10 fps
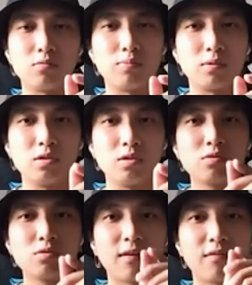
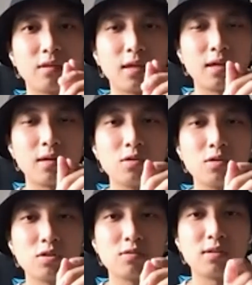produce the
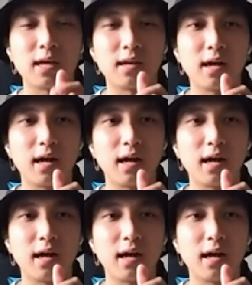images that